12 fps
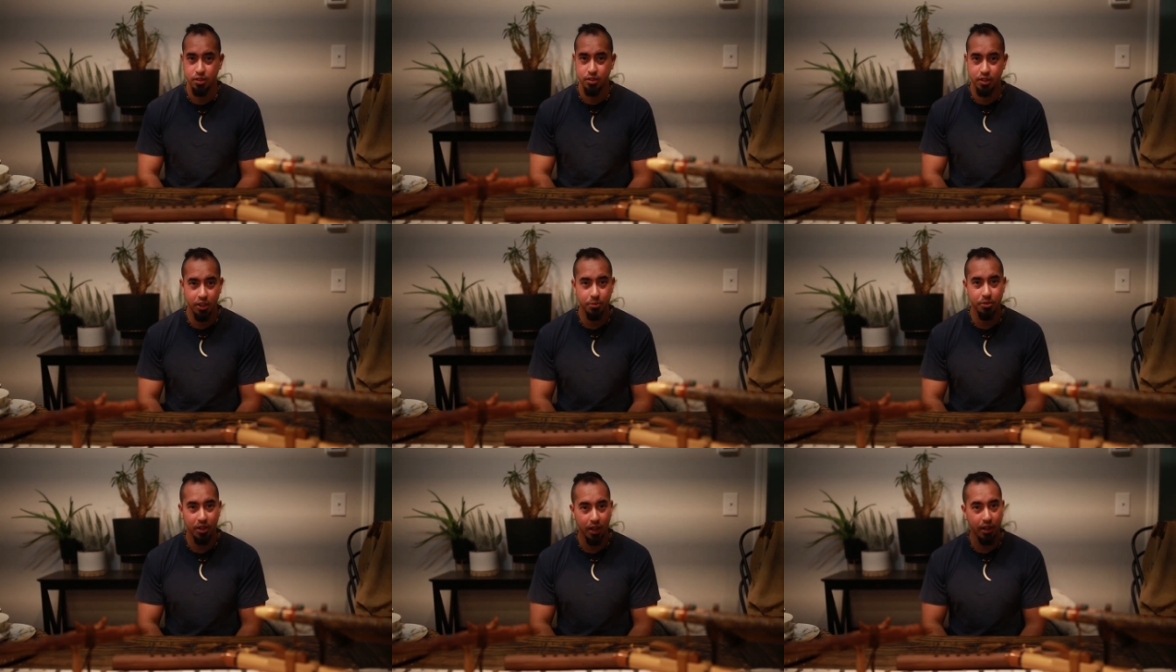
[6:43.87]

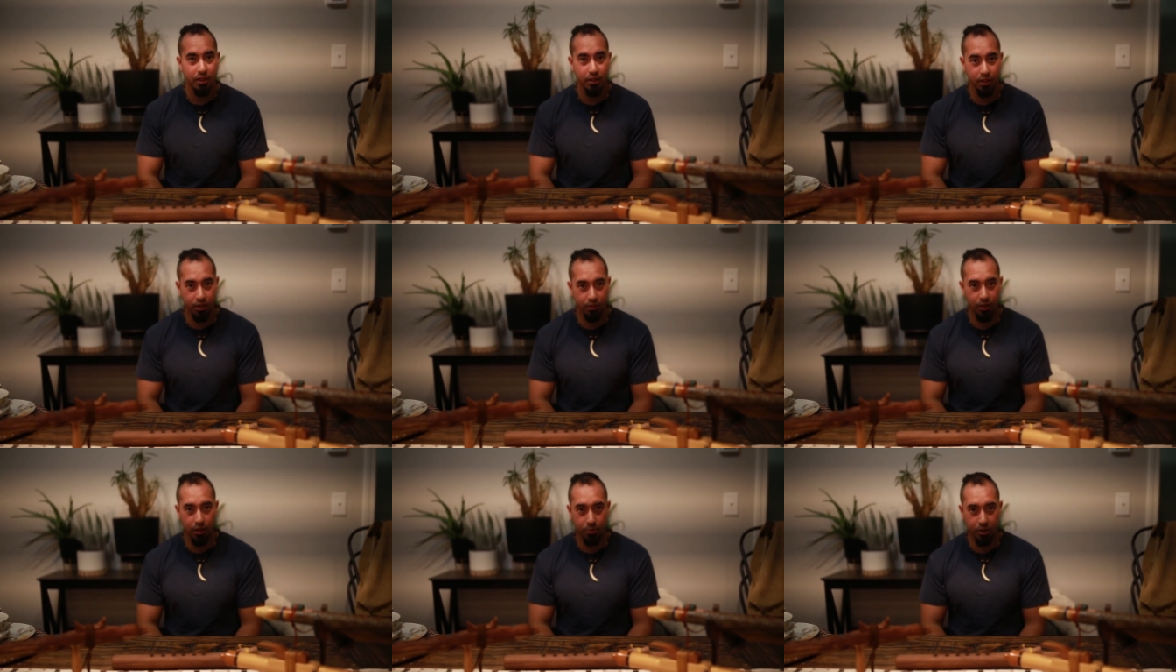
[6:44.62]
tip that I can give
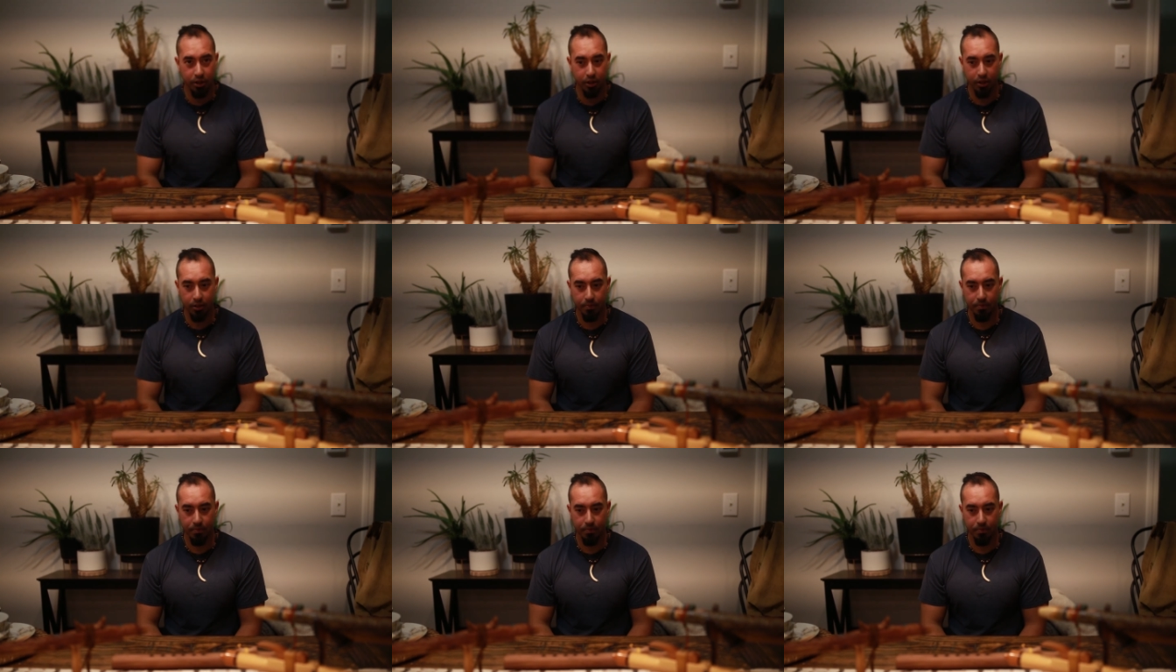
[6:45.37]
anybody,